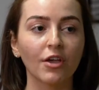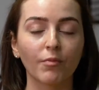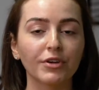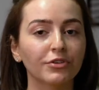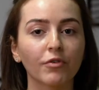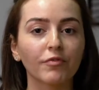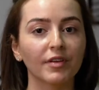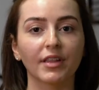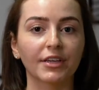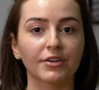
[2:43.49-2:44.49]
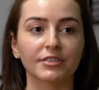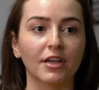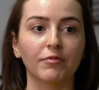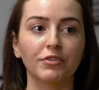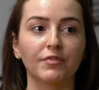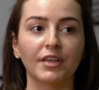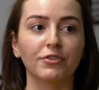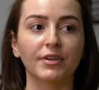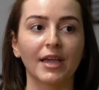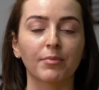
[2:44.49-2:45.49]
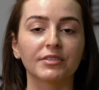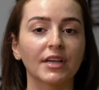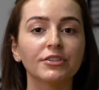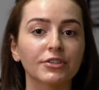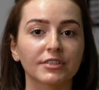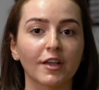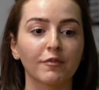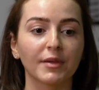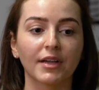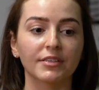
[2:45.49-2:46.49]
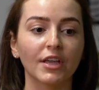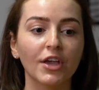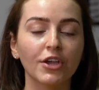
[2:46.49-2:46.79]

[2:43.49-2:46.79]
when you don't feel like yourself, when you feel like you can't present yourself because